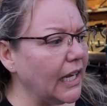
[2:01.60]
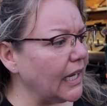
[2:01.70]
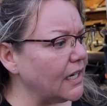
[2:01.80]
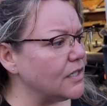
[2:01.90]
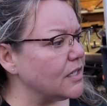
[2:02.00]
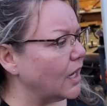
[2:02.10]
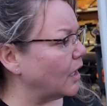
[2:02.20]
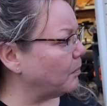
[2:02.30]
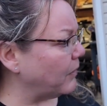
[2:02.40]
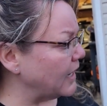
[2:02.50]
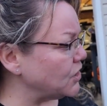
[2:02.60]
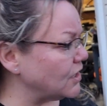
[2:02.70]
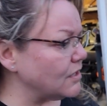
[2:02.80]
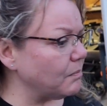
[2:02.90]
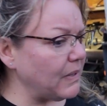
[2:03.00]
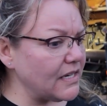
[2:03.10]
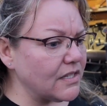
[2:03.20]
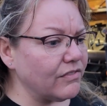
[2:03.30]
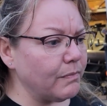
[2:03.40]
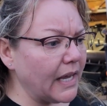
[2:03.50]
It is a precious piece
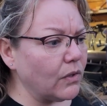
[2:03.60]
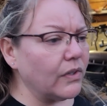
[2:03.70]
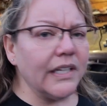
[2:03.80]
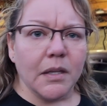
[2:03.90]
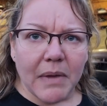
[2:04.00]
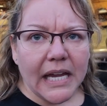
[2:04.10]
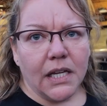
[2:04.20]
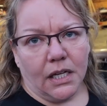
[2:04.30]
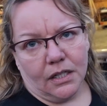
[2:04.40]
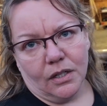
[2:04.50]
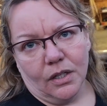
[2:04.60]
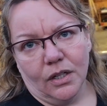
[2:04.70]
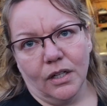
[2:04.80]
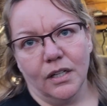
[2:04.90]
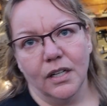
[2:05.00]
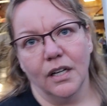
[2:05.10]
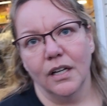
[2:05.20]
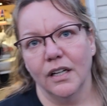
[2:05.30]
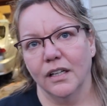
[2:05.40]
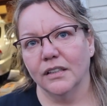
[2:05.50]
of metal in the making.
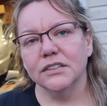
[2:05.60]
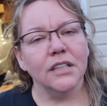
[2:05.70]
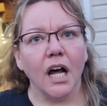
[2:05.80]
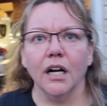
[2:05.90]
It's not a